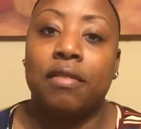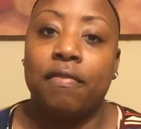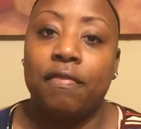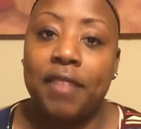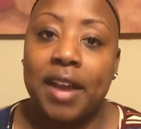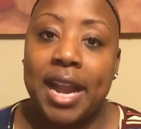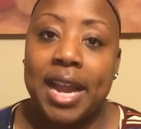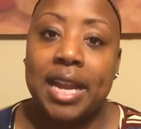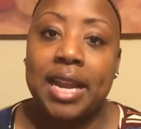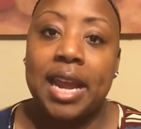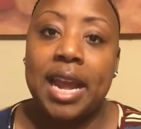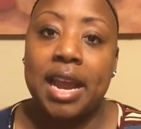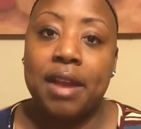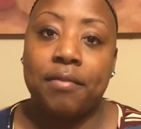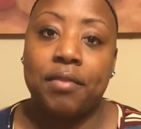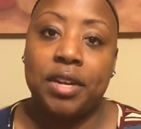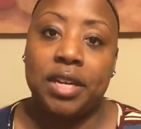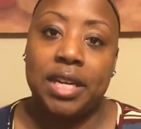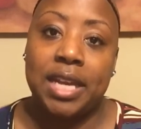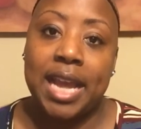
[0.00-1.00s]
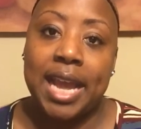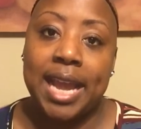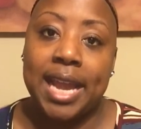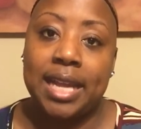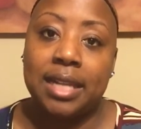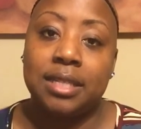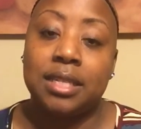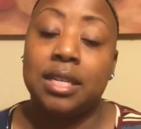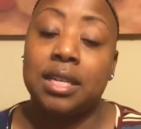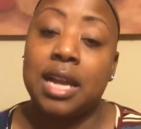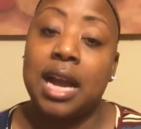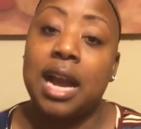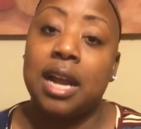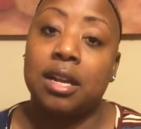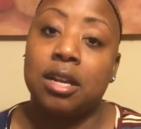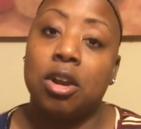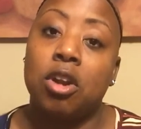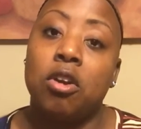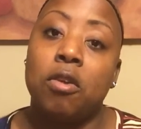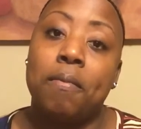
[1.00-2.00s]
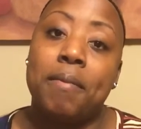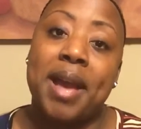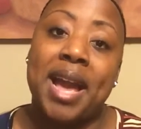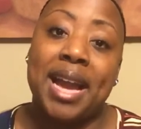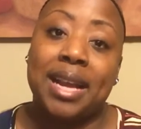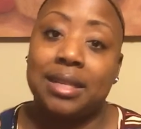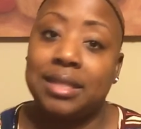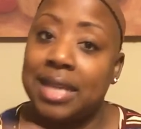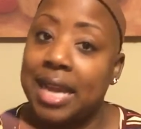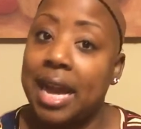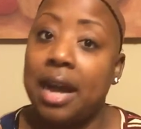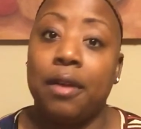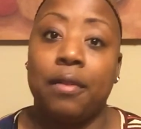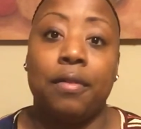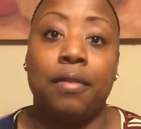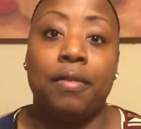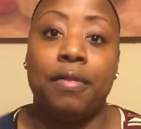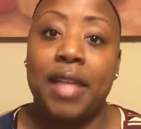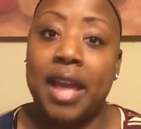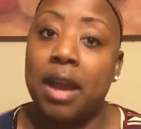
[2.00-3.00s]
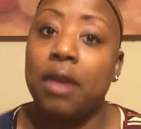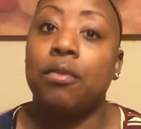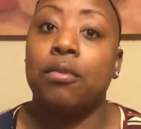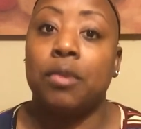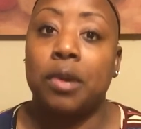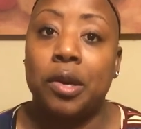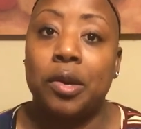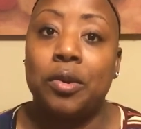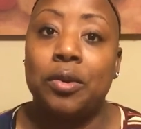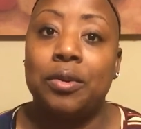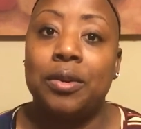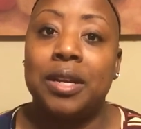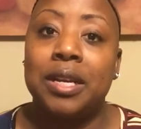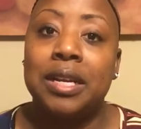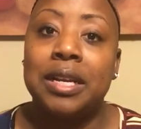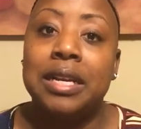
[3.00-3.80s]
to fight every day to not go back down that road.